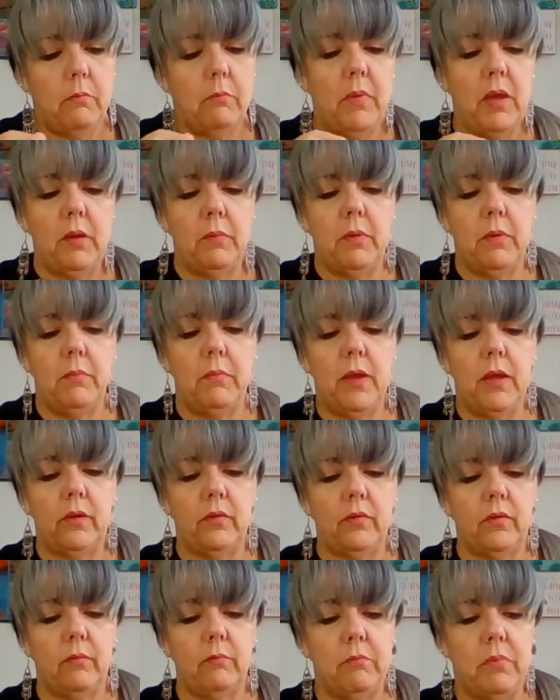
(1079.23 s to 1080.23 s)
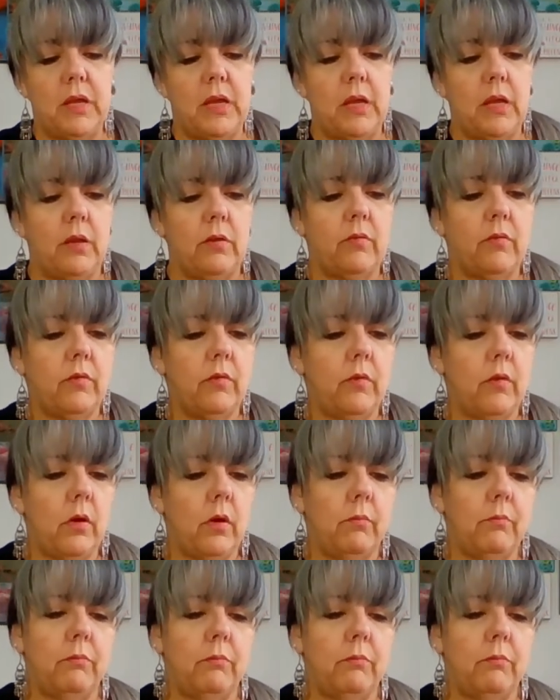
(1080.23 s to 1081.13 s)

Maybe make some beads,